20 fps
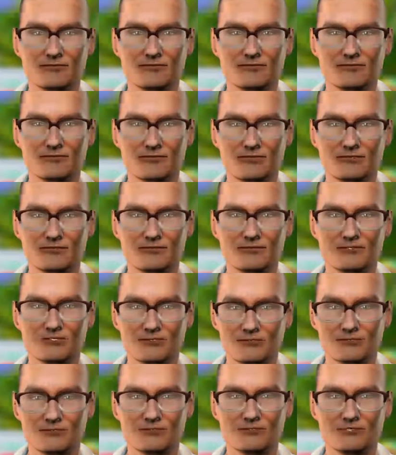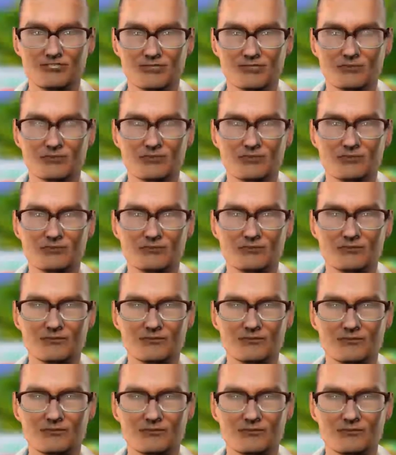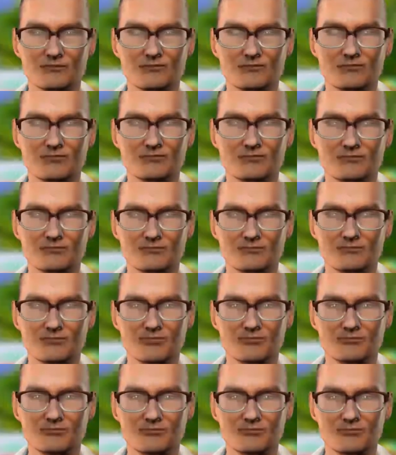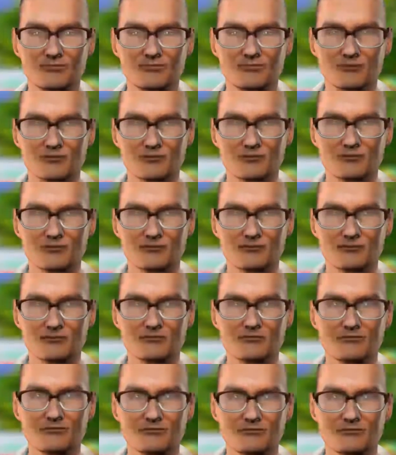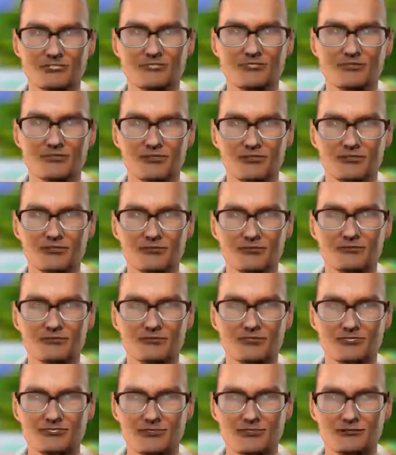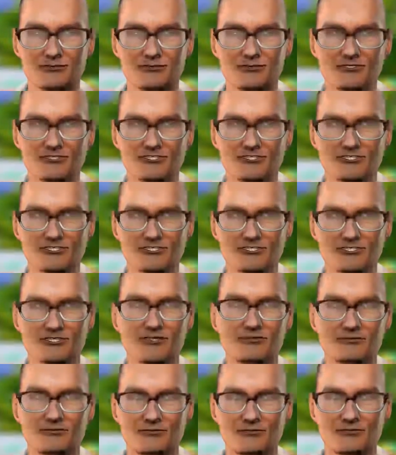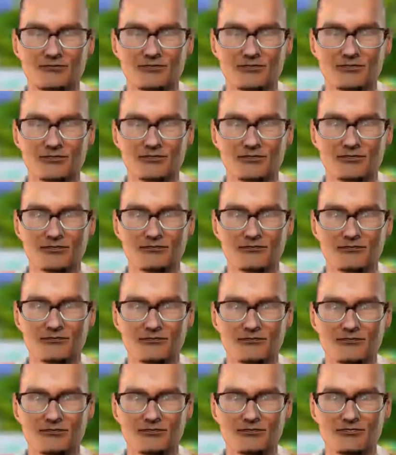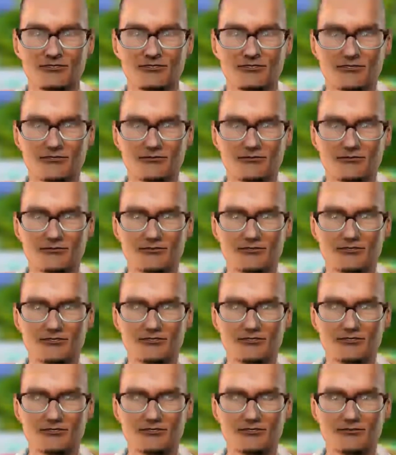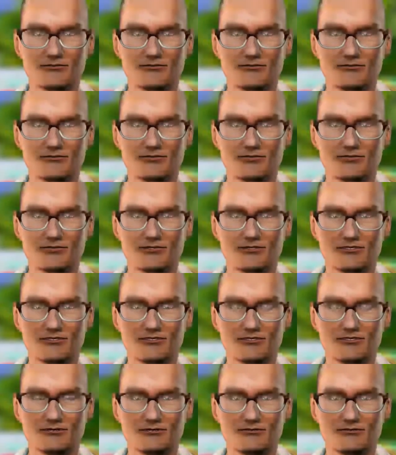May God's peace and blessings be upon you all, and may God guide all of us closer to the truth. Assalamu alaikum wa rahmatullahi wa barakatuh.